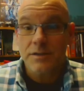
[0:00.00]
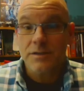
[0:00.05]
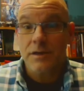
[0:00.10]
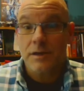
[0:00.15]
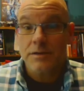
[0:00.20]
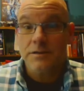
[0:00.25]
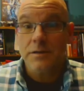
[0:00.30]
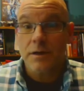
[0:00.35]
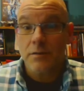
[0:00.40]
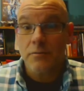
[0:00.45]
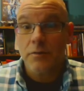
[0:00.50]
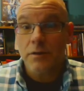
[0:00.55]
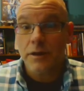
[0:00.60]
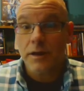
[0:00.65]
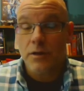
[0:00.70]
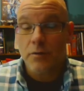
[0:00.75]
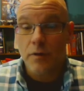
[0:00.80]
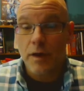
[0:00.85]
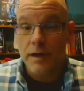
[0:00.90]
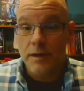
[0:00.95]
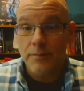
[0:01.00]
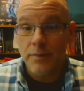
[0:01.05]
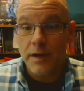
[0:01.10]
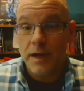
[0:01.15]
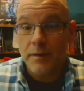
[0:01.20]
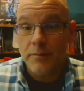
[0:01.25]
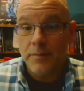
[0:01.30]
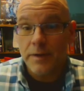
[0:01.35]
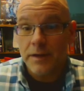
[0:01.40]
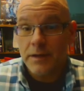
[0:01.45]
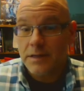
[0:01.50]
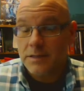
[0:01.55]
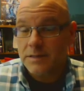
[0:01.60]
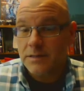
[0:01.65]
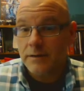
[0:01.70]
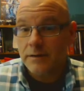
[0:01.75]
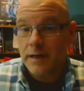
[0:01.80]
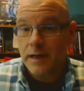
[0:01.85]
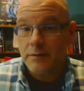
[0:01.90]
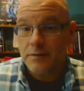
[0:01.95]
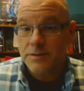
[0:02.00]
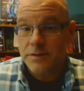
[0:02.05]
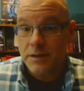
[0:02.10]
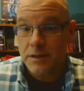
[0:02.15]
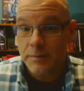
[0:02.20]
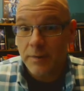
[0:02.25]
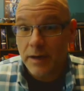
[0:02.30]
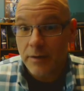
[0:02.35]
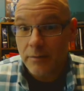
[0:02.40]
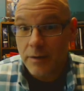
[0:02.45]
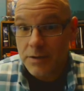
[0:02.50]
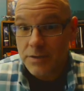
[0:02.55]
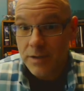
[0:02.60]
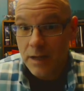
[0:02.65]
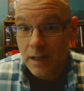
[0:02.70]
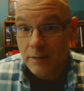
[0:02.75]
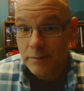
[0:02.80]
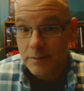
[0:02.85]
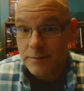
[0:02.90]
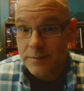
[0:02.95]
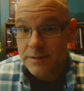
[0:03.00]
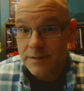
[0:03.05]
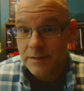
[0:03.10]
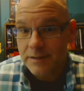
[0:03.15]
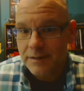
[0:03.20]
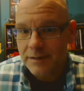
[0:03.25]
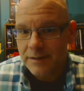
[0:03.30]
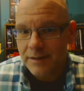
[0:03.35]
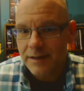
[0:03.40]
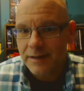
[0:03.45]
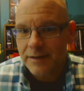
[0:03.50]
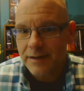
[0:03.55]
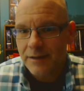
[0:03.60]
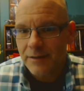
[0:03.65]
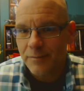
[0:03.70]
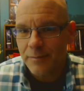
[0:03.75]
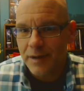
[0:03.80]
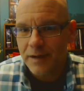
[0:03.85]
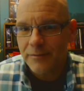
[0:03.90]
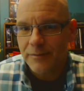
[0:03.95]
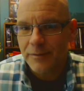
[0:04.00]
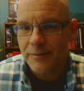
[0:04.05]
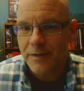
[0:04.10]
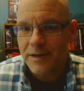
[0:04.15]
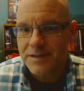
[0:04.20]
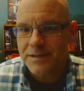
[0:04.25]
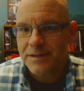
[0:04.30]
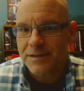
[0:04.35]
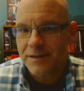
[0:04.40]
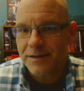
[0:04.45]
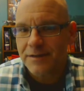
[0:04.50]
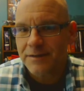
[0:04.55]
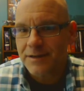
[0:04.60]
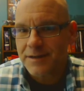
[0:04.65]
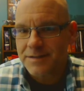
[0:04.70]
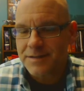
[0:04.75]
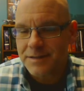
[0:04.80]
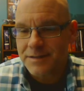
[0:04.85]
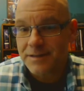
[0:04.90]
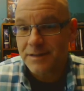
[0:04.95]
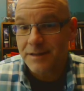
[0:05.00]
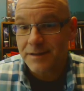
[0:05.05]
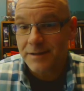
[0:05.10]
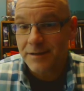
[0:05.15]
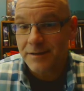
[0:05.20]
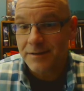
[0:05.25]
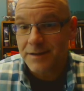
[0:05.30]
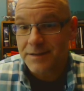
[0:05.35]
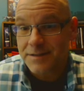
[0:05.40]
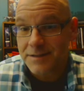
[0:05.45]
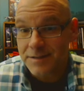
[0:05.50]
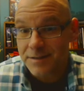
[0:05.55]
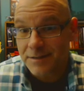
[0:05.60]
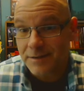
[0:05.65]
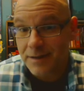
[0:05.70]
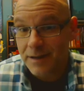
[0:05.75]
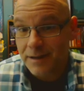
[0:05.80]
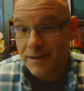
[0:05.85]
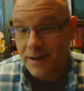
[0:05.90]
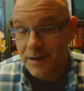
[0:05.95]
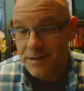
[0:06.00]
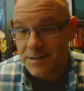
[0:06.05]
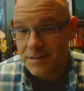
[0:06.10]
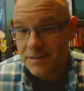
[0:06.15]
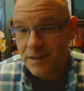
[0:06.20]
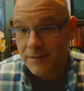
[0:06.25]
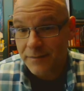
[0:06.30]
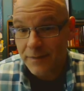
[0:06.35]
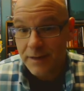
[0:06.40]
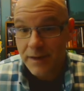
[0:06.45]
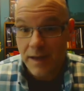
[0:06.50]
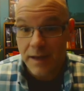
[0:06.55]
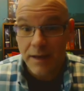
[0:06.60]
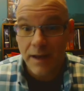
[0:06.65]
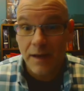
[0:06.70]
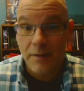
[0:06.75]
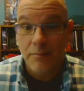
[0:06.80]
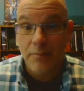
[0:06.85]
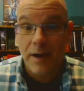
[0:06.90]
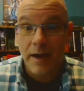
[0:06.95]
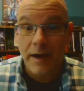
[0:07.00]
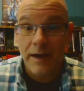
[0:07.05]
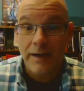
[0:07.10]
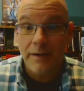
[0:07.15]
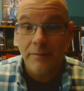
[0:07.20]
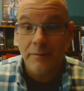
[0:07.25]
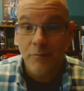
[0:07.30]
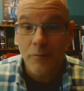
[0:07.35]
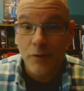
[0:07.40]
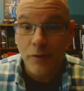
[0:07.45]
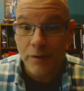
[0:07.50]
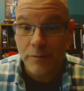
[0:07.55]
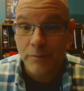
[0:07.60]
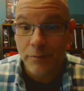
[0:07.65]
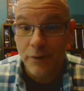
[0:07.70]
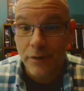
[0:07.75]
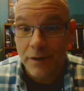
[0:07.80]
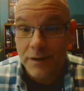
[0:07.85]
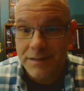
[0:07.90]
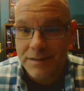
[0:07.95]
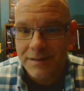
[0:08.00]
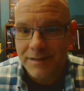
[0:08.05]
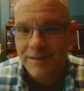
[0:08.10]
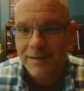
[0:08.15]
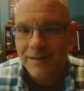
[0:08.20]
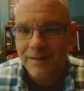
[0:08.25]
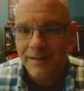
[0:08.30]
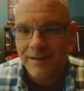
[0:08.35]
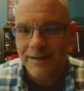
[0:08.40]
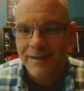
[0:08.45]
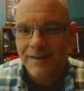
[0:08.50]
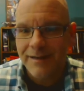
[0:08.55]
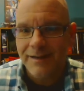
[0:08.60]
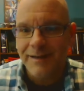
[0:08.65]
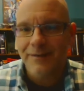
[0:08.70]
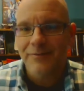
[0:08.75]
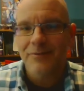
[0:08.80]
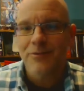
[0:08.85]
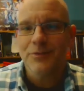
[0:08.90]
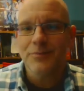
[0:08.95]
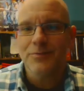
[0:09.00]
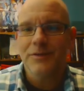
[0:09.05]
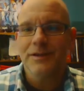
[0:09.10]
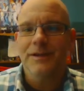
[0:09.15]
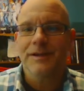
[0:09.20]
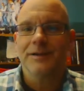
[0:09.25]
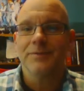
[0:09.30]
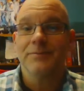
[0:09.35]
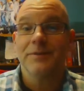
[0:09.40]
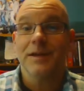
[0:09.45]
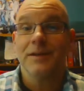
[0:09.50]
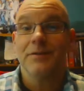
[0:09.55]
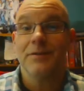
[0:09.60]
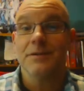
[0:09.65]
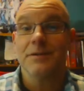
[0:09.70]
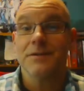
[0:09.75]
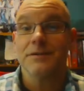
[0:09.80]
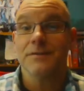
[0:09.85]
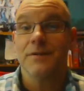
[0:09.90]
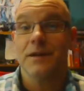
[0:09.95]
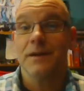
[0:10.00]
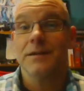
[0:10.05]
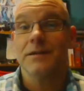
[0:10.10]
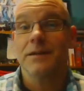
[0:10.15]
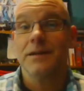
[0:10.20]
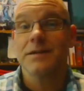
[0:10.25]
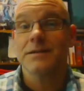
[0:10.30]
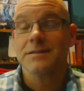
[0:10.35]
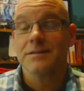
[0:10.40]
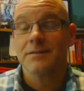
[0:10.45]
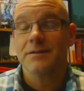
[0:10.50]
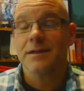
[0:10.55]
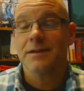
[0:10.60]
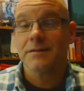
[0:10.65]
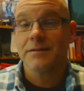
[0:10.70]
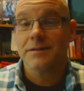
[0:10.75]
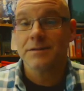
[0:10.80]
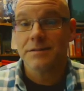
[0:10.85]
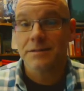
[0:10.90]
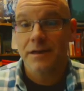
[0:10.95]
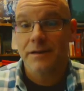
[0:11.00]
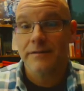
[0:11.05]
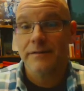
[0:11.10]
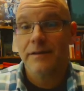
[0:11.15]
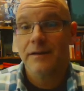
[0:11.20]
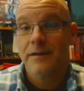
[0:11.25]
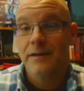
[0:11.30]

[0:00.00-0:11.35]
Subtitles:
started working quite a bit because, you know, how else are you going to buy Rush albums and, you know, pay for bass guitar lessons and all that kind of stuff, and buy more books on role-playing and all those funny dice and all that good stuff.